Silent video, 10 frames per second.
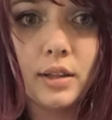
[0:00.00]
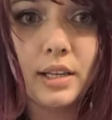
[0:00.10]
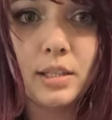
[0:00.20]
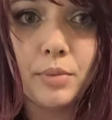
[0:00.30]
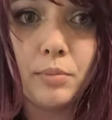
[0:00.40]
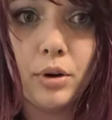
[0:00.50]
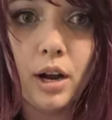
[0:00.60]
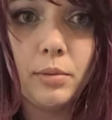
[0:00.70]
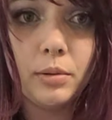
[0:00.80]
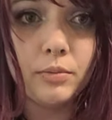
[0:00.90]
that's a big
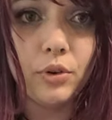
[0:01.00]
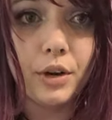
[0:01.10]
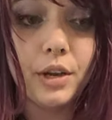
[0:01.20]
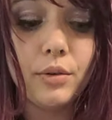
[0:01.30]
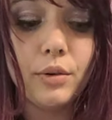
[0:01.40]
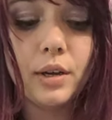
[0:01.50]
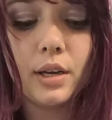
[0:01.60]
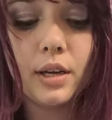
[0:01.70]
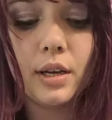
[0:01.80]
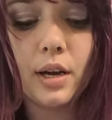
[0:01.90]
problem for you.
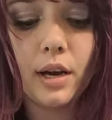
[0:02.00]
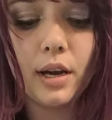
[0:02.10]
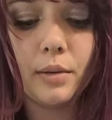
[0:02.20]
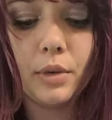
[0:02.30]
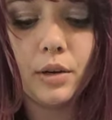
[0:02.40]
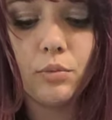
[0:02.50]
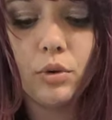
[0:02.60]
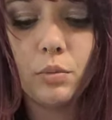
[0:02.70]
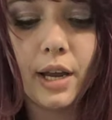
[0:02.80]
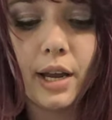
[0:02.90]
Um,
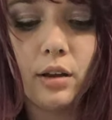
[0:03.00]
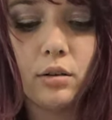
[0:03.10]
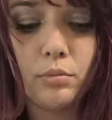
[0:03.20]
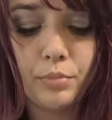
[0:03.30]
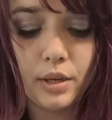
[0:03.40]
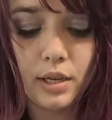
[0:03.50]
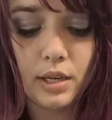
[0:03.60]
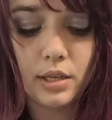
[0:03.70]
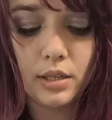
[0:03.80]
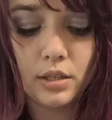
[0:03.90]
what would help
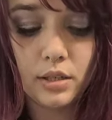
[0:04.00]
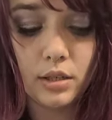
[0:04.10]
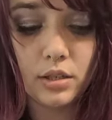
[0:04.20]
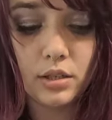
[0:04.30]
is the